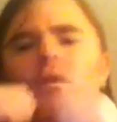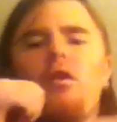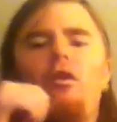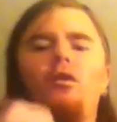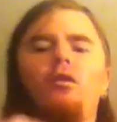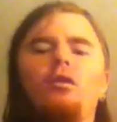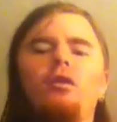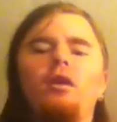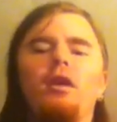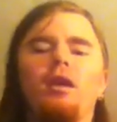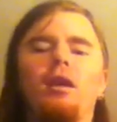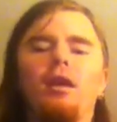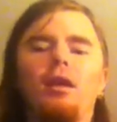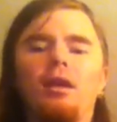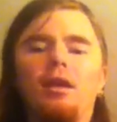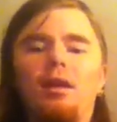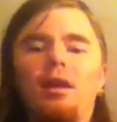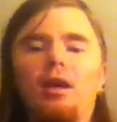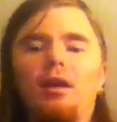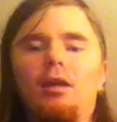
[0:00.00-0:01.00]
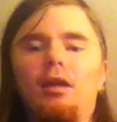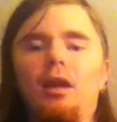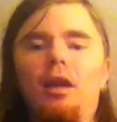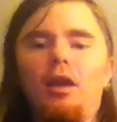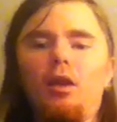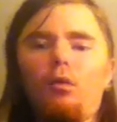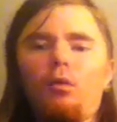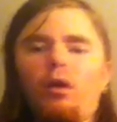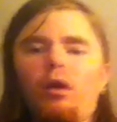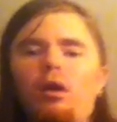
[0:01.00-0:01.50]
You can get kicked
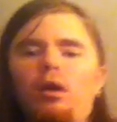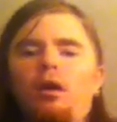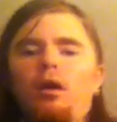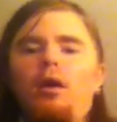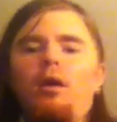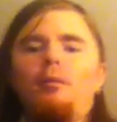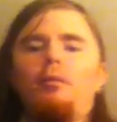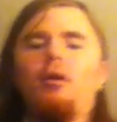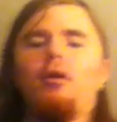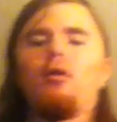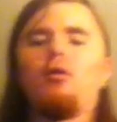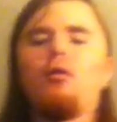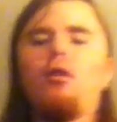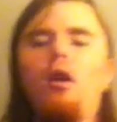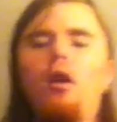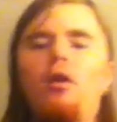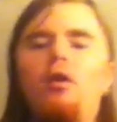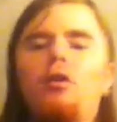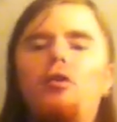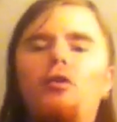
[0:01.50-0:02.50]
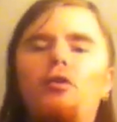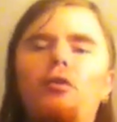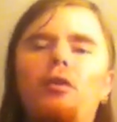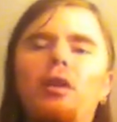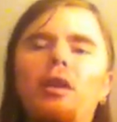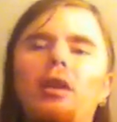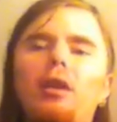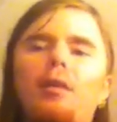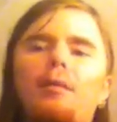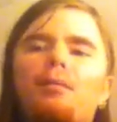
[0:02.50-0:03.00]
anywhere. But as long as you
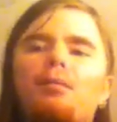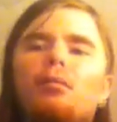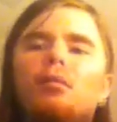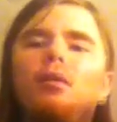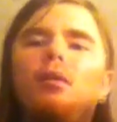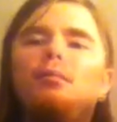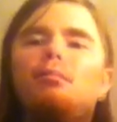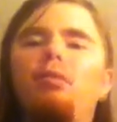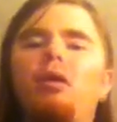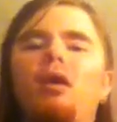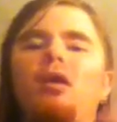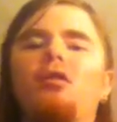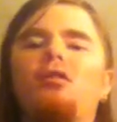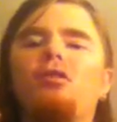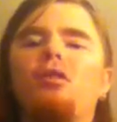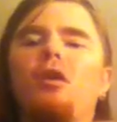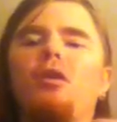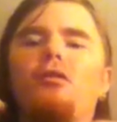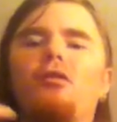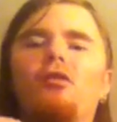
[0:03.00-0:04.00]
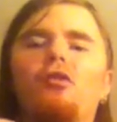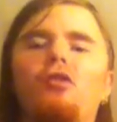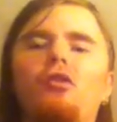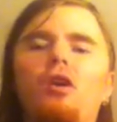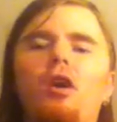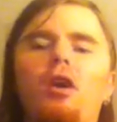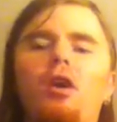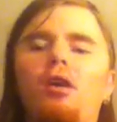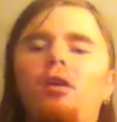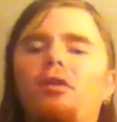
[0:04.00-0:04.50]
get punched on the
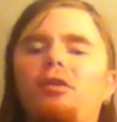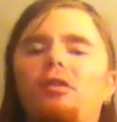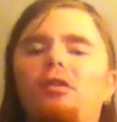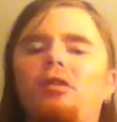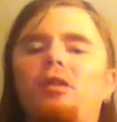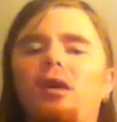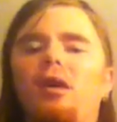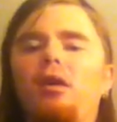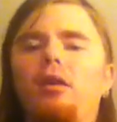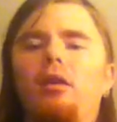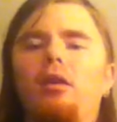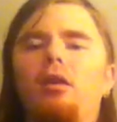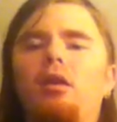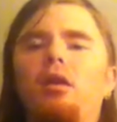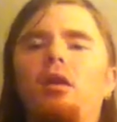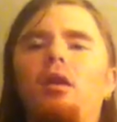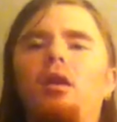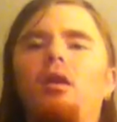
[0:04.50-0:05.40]
jaw, you're done.